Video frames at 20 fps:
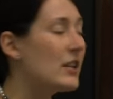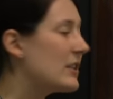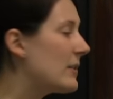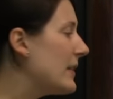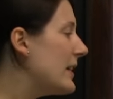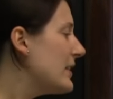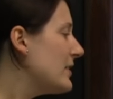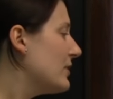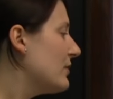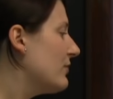
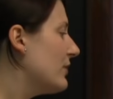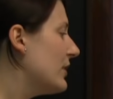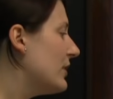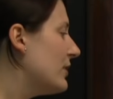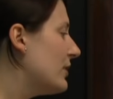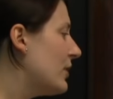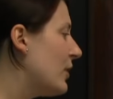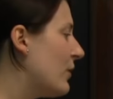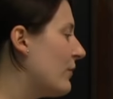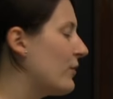So he
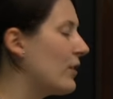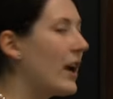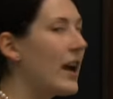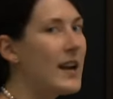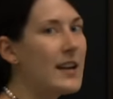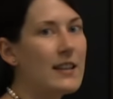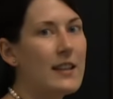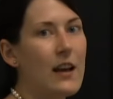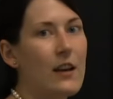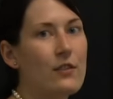surrendered over
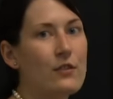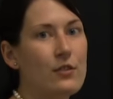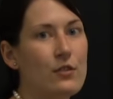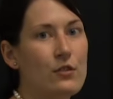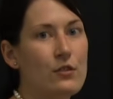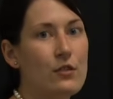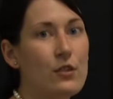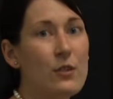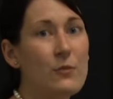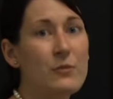eight
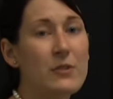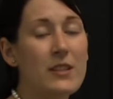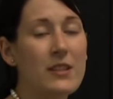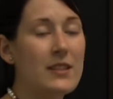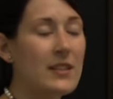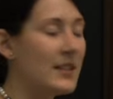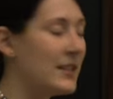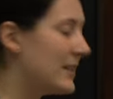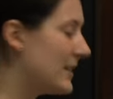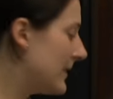thousand troops
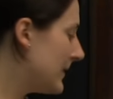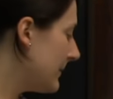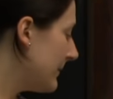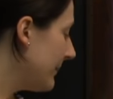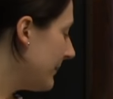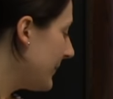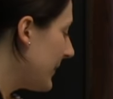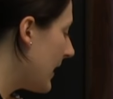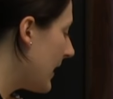at this